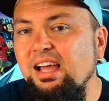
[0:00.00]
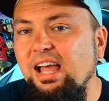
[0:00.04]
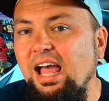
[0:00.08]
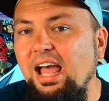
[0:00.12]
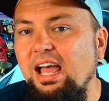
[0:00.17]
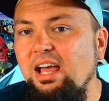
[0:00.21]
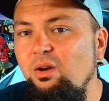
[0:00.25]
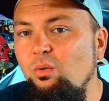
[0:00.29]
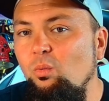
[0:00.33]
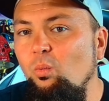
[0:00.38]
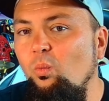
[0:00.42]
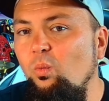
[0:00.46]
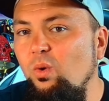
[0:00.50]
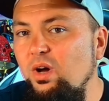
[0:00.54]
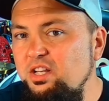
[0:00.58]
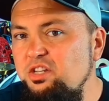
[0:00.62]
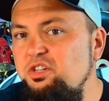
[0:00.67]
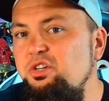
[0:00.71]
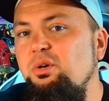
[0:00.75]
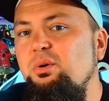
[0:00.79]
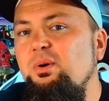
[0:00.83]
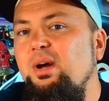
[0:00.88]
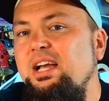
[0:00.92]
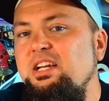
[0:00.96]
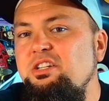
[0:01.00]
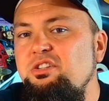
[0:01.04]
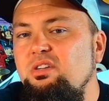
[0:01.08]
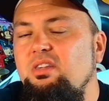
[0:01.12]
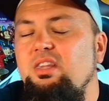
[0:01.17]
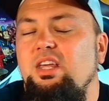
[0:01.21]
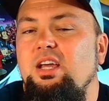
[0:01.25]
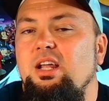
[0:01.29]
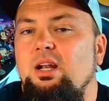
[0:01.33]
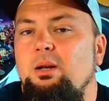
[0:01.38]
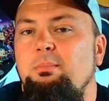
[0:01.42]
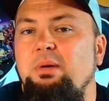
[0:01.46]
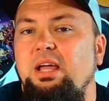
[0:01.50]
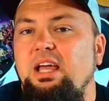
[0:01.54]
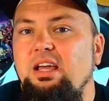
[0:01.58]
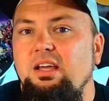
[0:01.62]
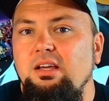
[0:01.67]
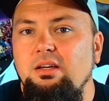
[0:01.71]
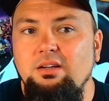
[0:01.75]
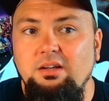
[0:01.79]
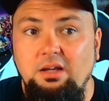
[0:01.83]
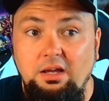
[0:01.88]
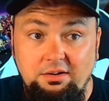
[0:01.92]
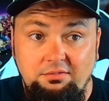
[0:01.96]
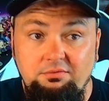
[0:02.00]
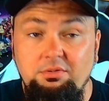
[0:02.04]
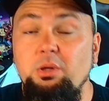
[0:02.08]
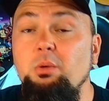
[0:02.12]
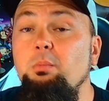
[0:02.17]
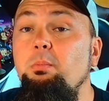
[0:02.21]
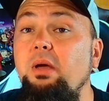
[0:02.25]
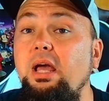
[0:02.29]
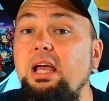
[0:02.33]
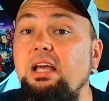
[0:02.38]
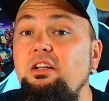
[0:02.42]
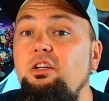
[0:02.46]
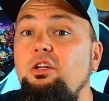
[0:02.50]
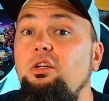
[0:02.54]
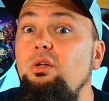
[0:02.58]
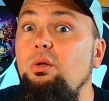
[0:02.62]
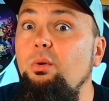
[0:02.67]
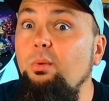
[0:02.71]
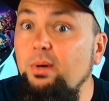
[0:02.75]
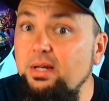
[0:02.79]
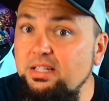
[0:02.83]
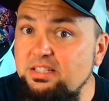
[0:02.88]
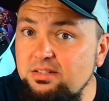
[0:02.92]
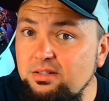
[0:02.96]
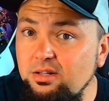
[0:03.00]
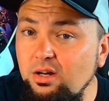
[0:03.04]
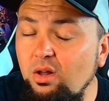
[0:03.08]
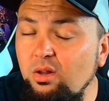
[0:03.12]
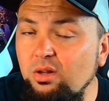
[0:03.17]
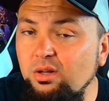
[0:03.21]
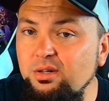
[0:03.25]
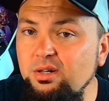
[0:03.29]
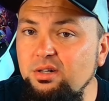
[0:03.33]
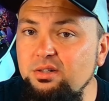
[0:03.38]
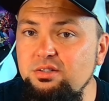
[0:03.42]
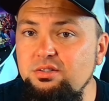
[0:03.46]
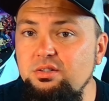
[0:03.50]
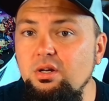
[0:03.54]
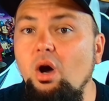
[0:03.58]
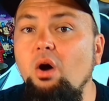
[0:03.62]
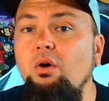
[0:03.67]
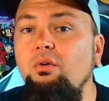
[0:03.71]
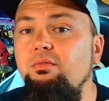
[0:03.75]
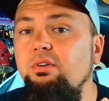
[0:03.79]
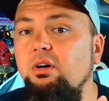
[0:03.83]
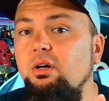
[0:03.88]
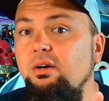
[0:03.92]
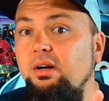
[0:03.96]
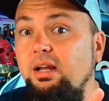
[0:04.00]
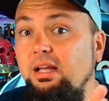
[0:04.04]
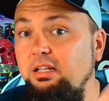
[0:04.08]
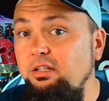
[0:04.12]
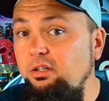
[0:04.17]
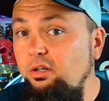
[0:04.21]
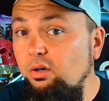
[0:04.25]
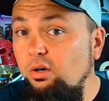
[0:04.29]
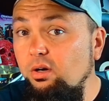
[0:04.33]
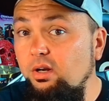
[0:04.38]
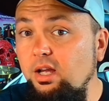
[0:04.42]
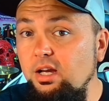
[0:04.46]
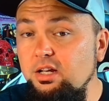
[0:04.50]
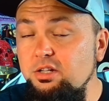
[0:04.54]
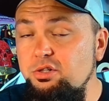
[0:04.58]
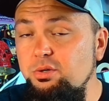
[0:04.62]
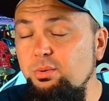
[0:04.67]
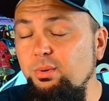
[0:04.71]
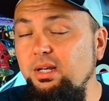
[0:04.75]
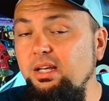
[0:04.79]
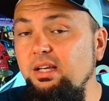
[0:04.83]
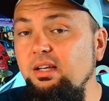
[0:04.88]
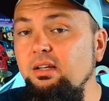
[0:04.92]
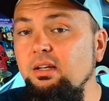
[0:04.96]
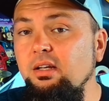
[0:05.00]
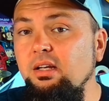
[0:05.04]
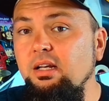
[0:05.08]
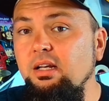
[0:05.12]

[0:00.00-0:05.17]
and what you're actually going to pay if you paid US dollars over in your country